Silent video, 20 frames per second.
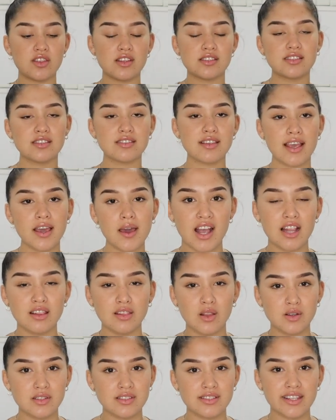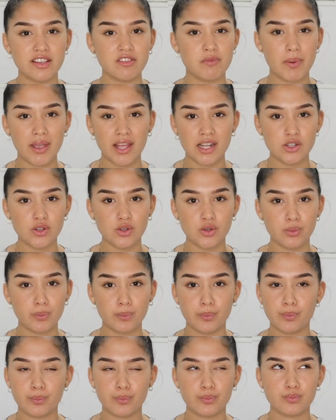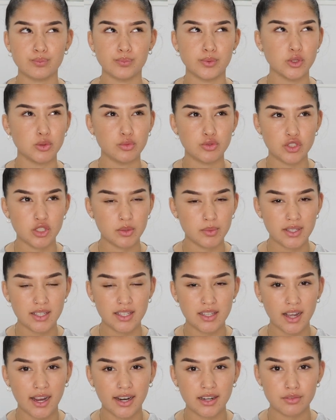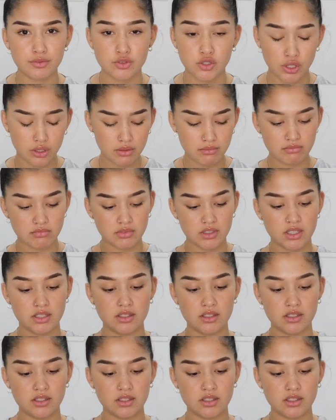this is like a long sleeve bandeau boob tubey kind of top.